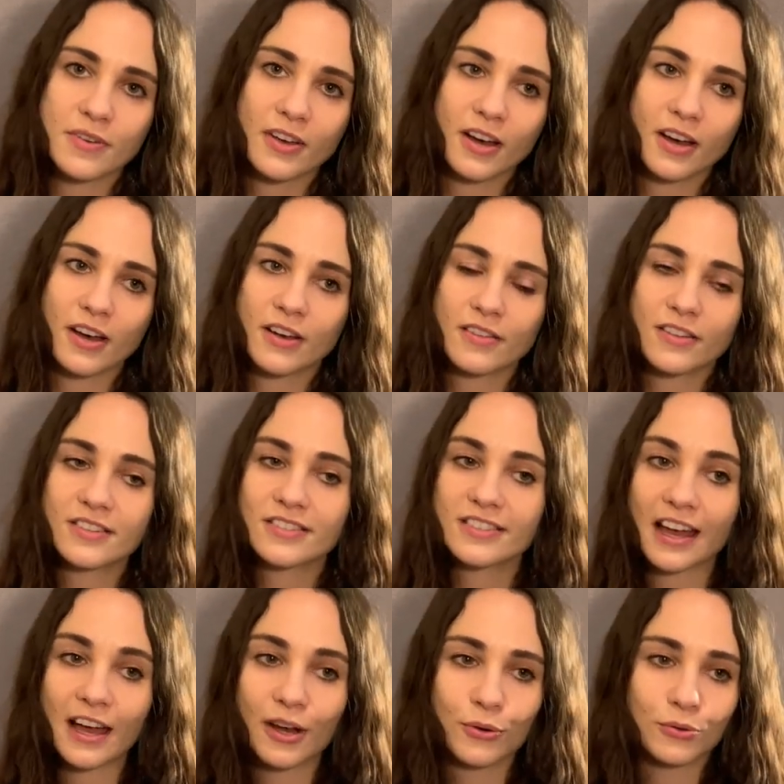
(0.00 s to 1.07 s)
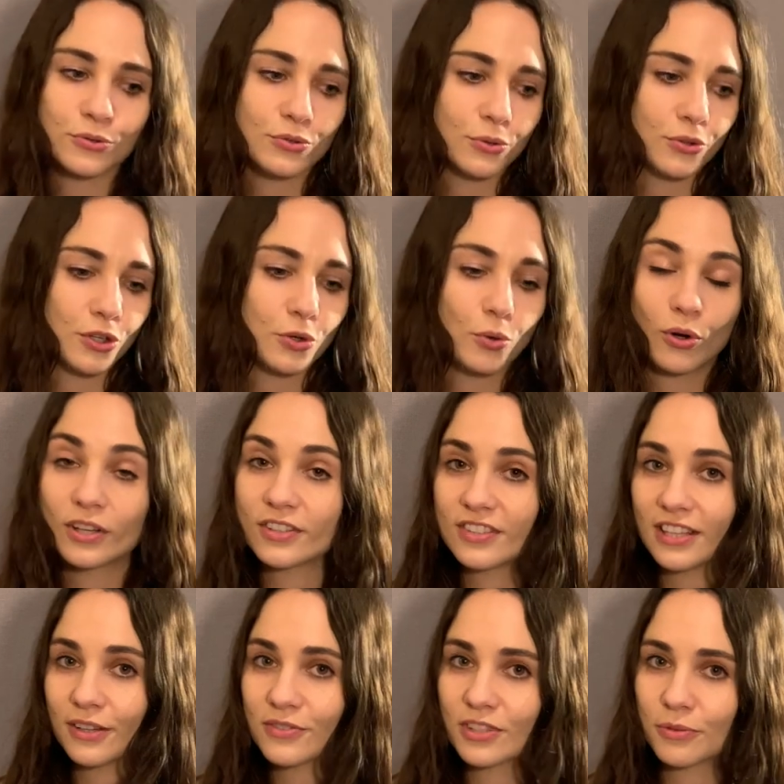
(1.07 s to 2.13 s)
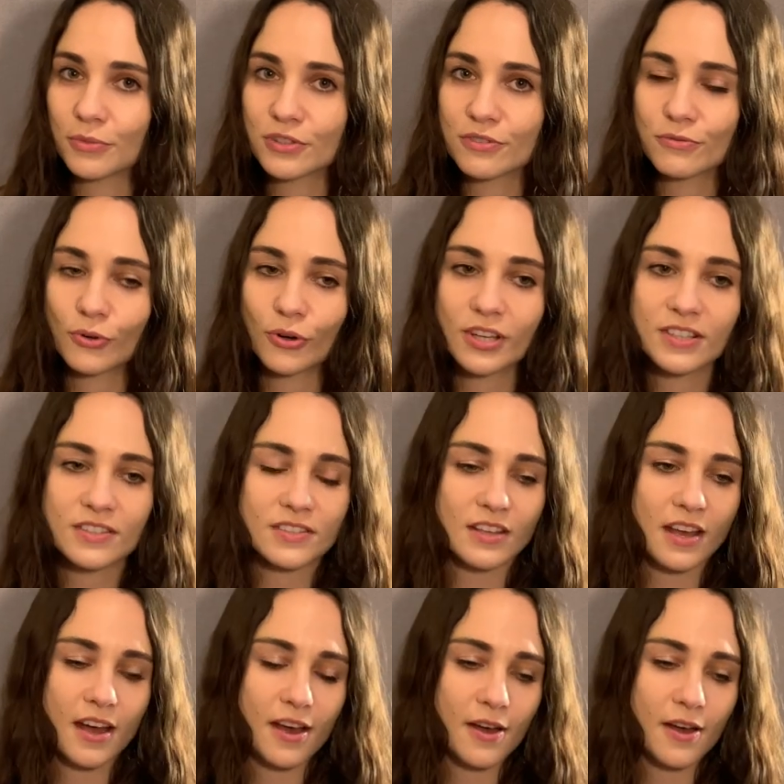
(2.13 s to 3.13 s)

the sound or the quality of someone's voice.